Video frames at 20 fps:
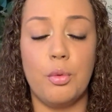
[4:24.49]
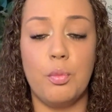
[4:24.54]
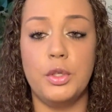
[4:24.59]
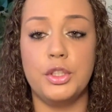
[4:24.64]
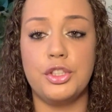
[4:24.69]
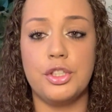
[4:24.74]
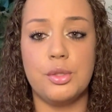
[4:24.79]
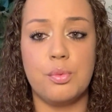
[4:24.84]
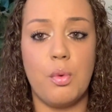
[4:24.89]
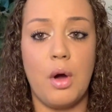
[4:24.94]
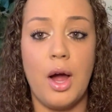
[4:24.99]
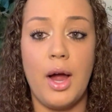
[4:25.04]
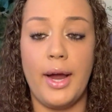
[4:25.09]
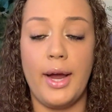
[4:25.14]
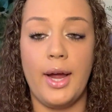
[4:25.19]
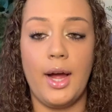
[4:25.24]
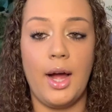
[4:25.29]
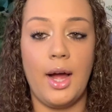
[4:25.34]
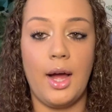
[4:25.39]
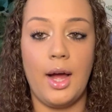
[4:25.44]
which is
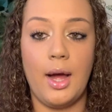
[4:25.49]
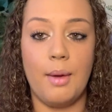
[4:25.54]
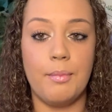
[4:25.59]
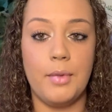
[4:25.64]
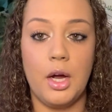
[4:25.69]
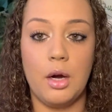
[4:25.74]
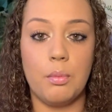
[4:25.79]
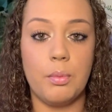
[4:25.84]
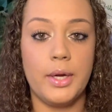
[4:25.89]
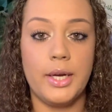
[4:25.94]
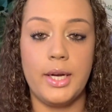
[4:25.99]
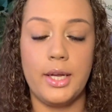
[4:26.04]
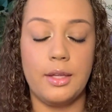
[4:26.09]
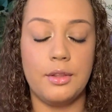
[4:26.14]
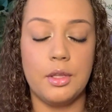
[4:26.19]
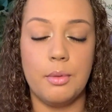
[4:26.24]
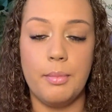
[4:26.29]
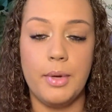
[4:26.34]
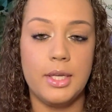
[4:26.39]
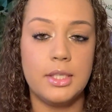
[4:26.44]
why I'm not reading
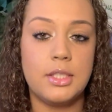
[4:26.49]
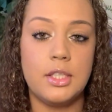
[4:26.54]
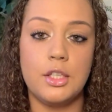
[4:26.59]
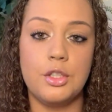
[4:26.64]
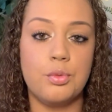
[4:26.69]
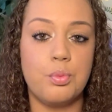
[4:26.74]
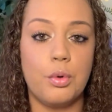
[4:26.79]
the message